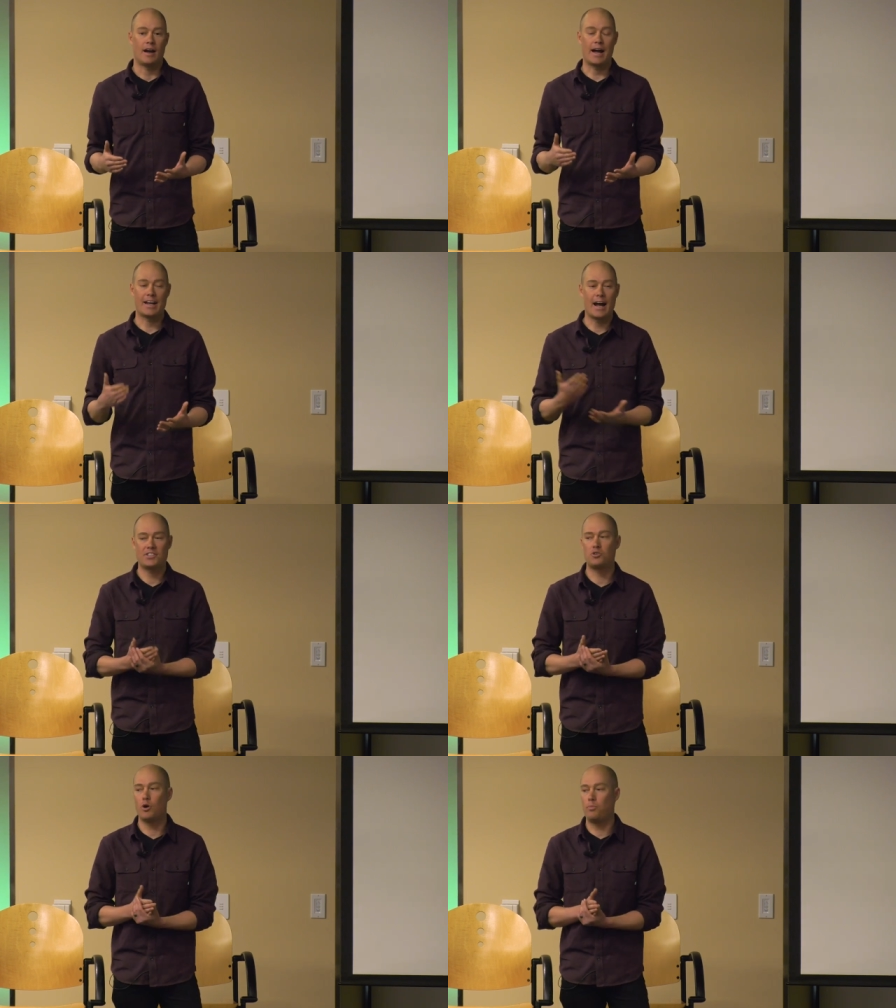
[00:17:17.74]
I
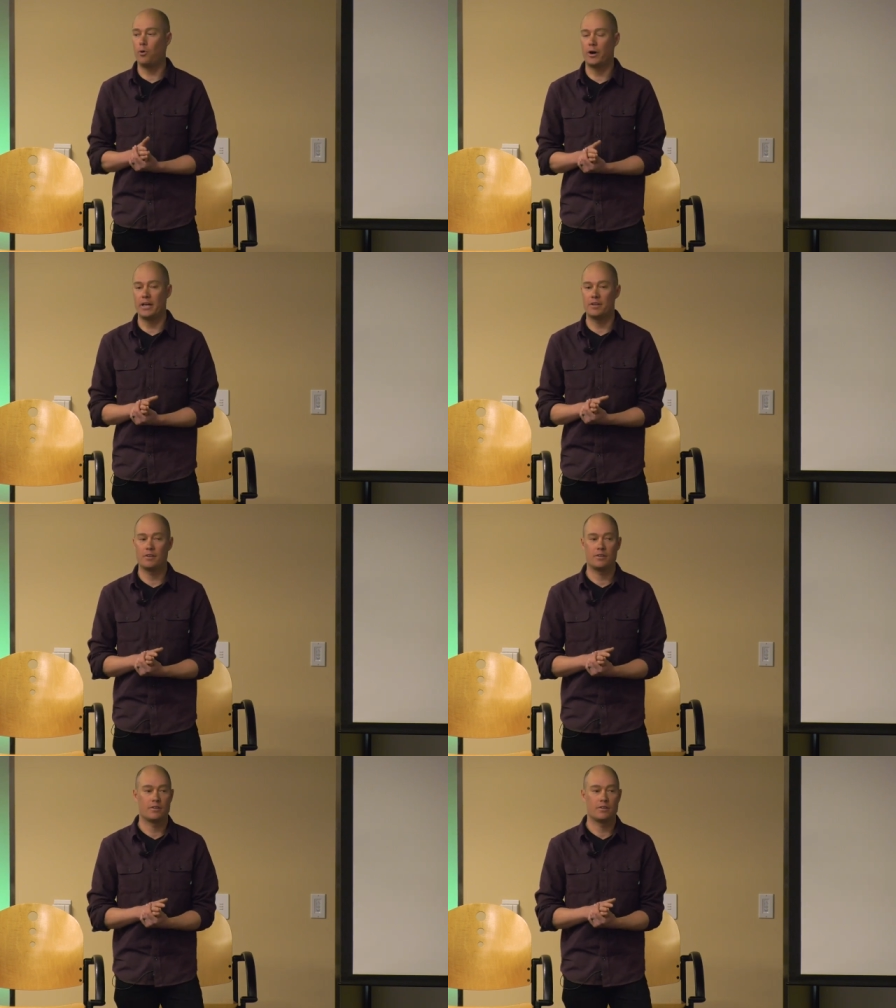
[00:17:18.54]
got to a point